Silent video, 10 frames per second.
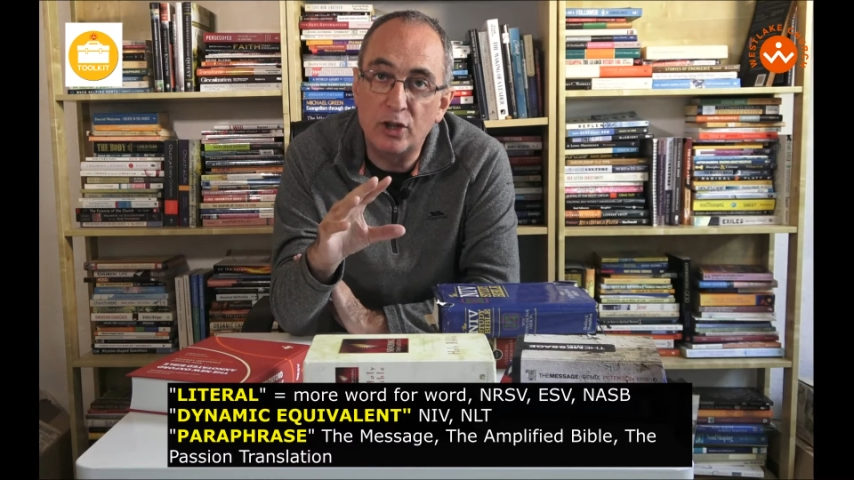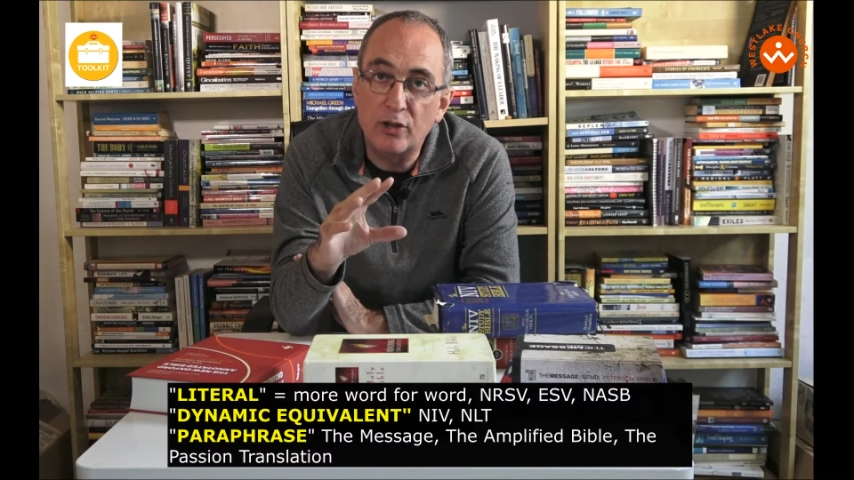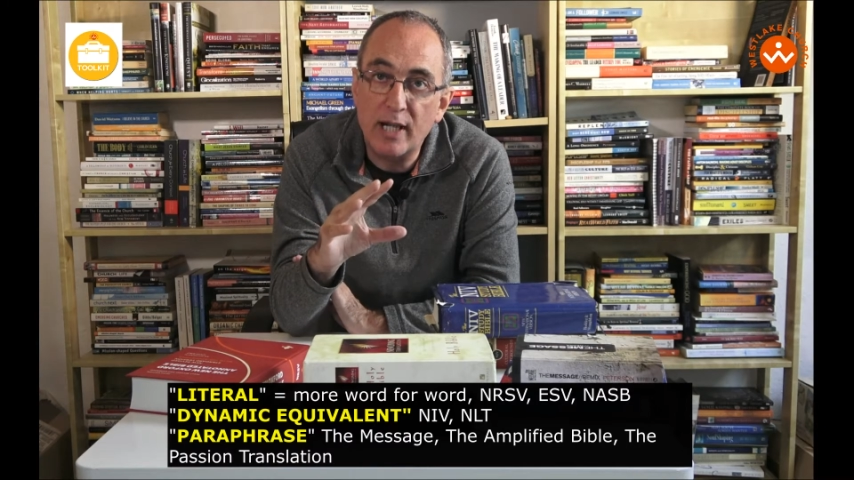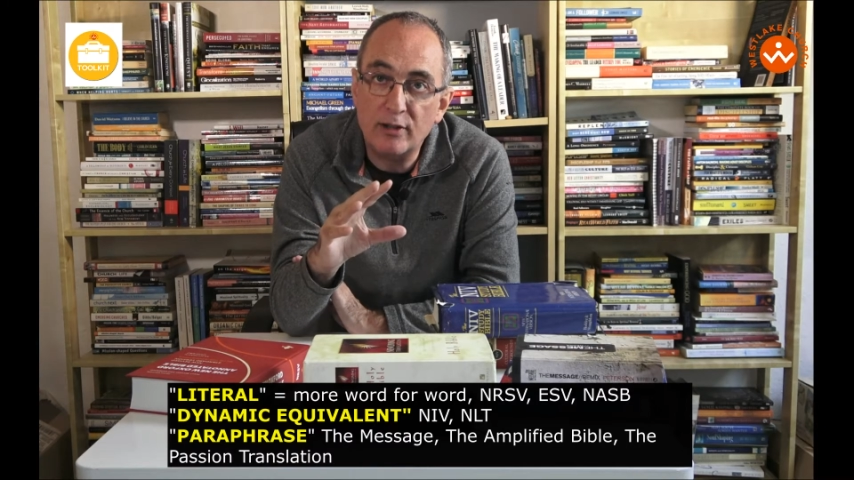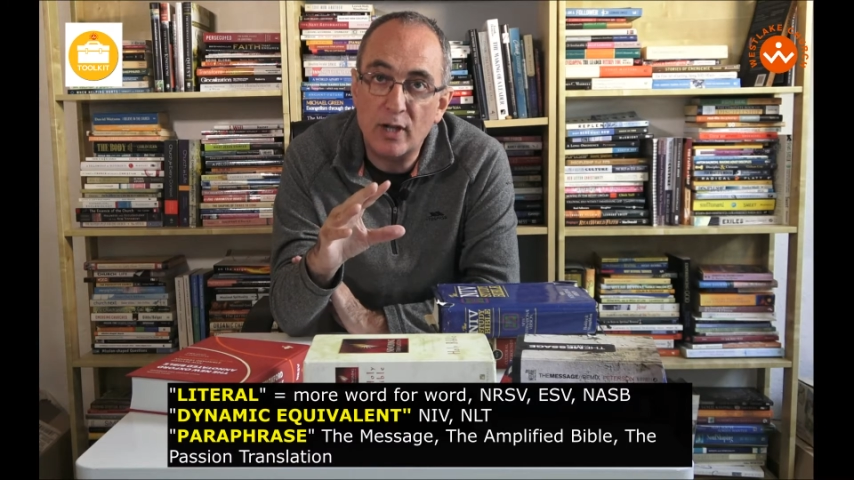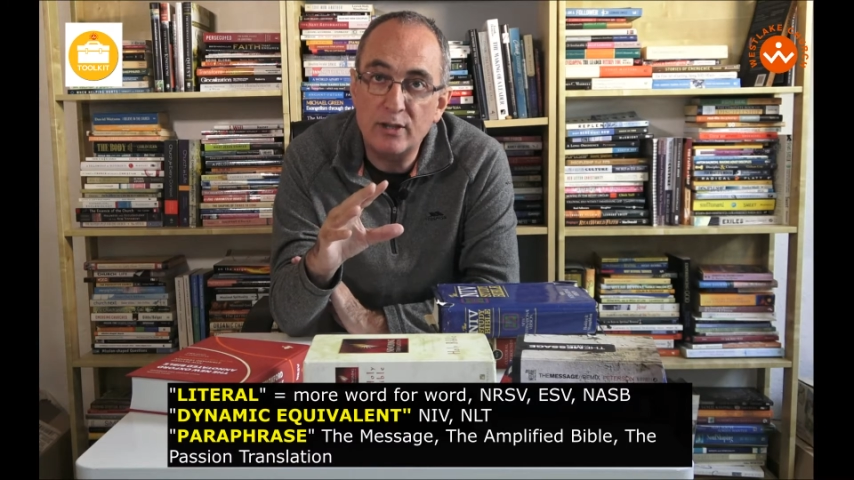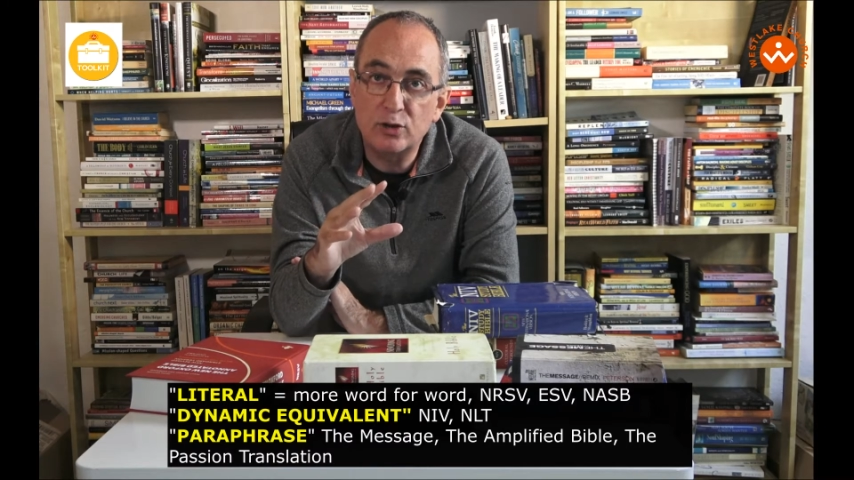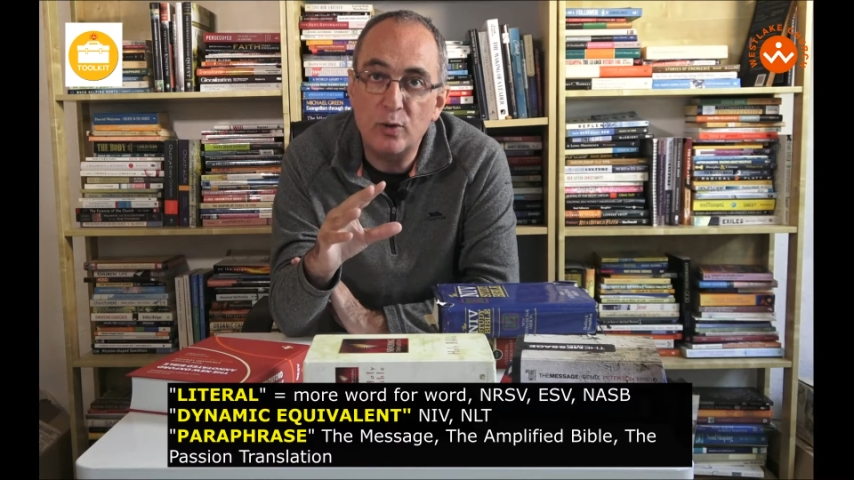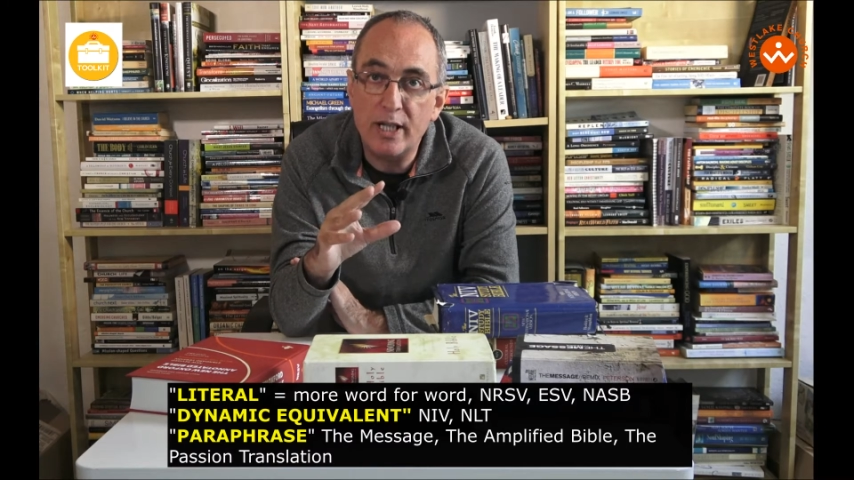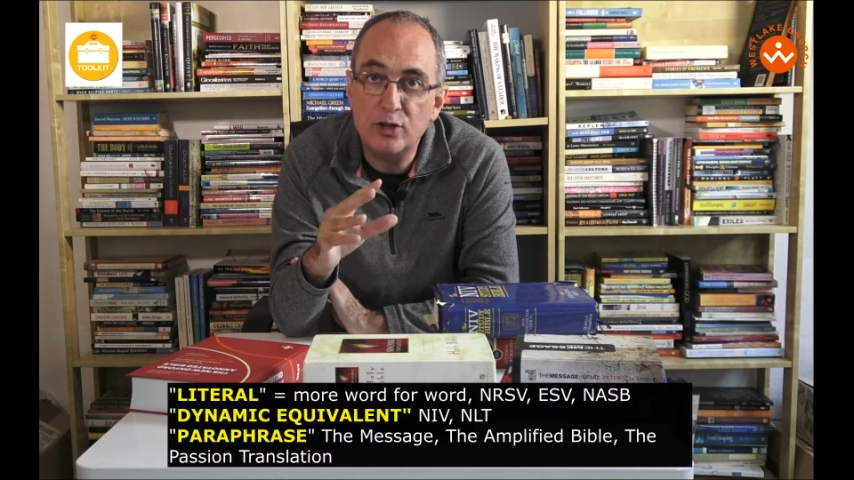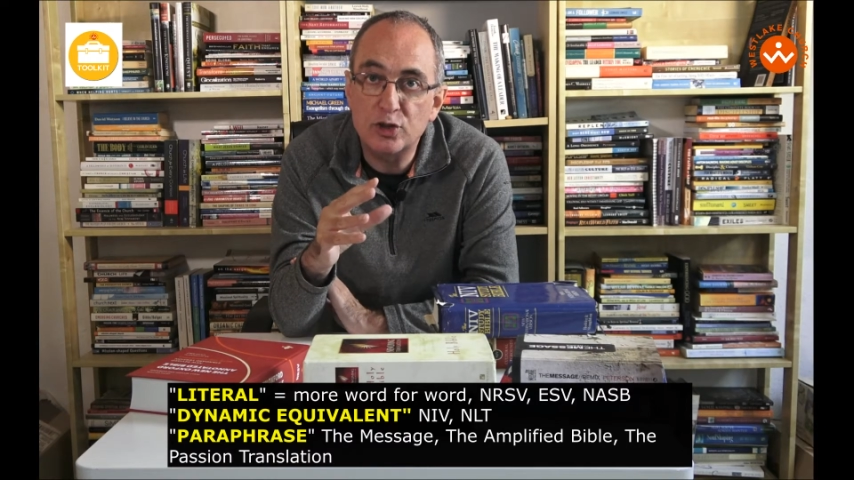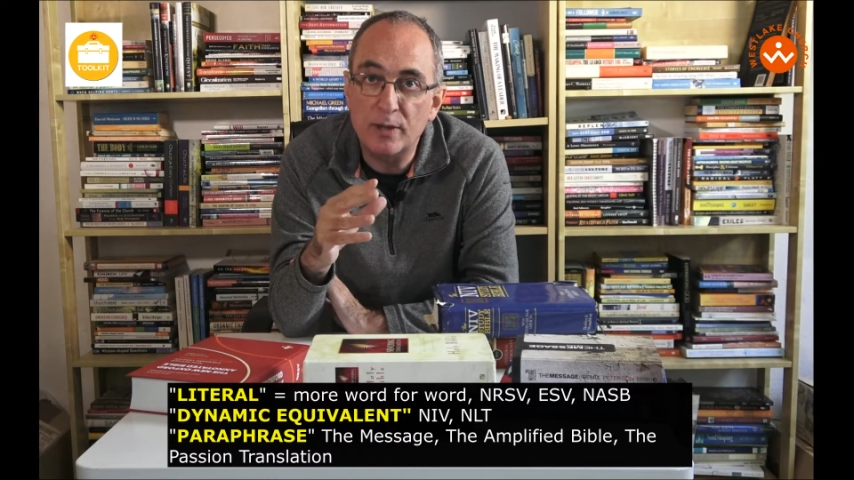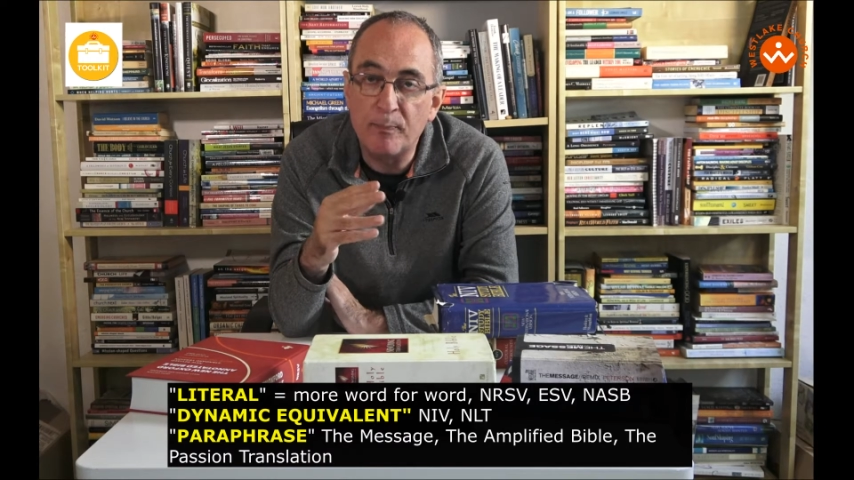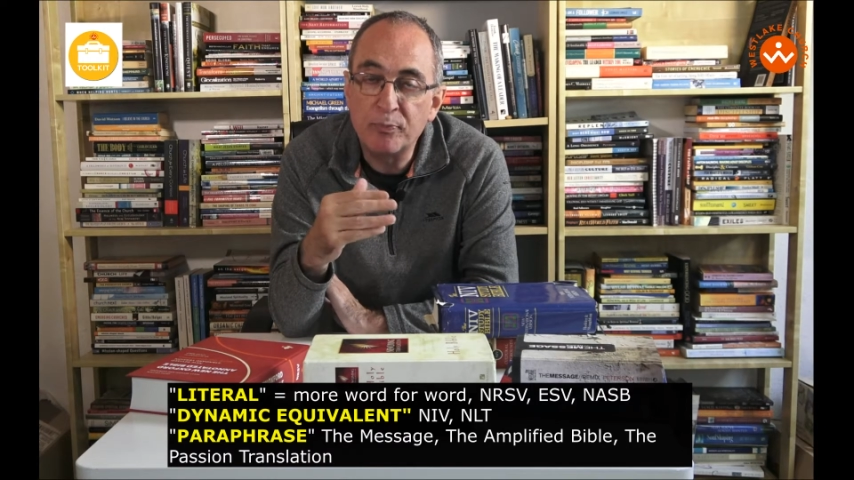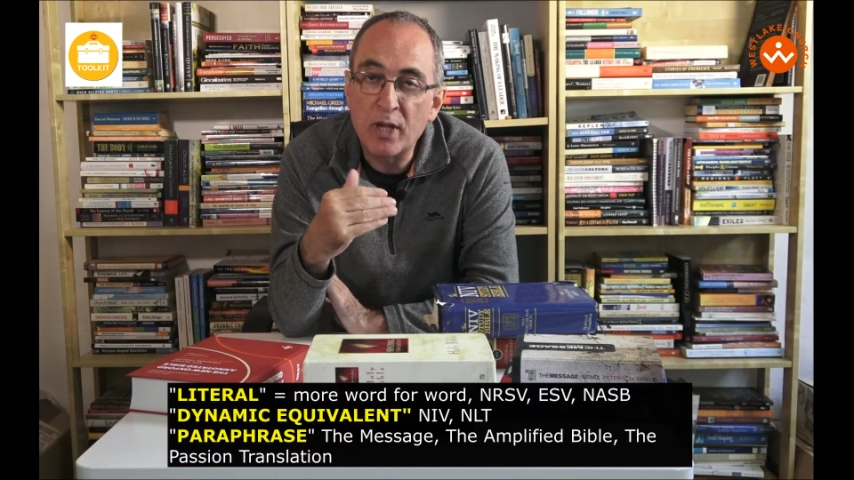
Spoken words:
create a translation